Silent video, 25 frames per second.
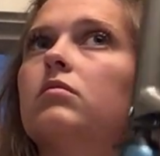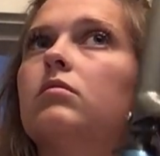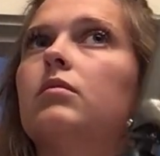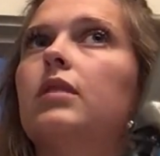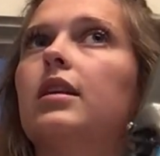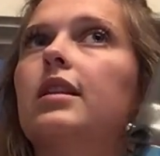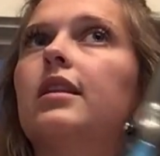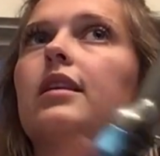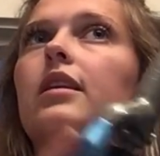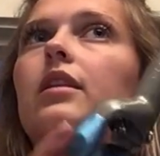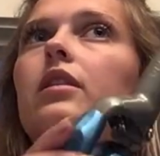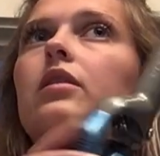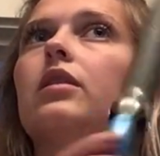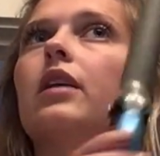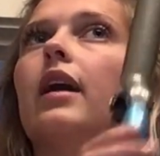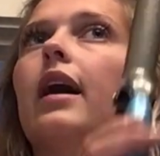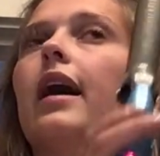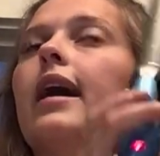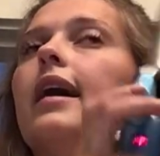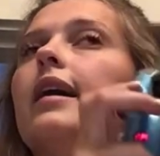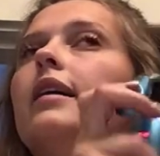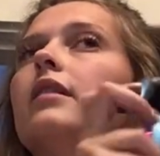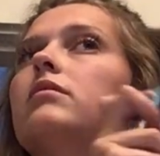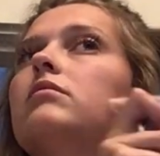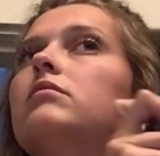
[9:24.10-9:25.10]
My little
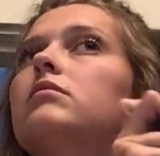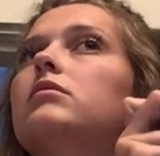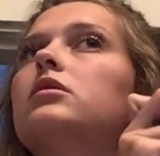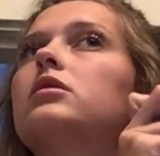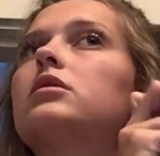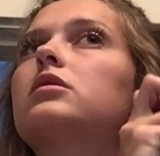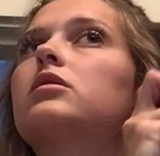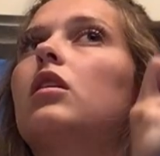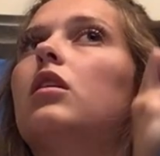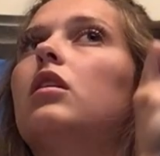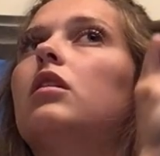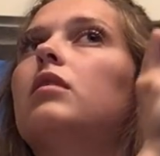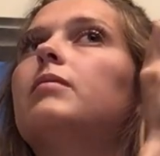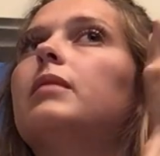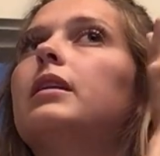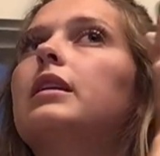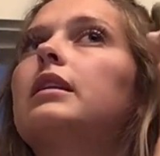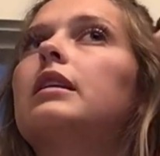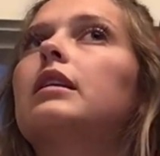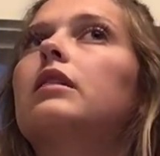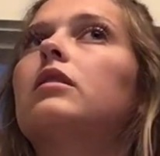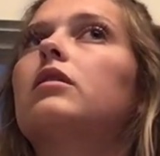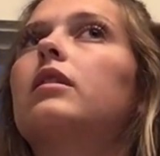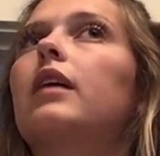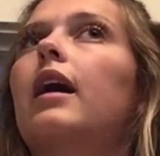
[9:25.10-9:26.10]
guy. Just call it my
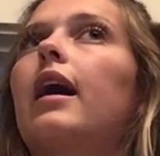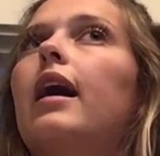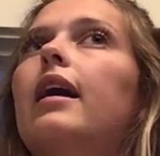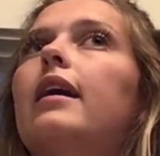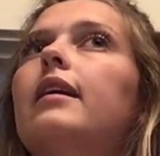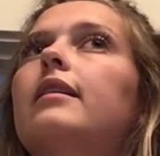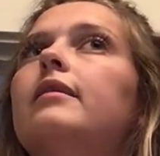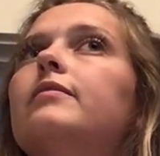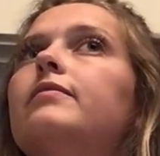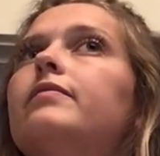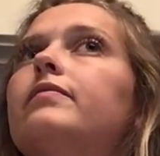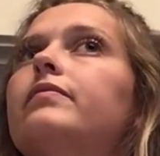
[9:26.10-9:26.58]
little guy.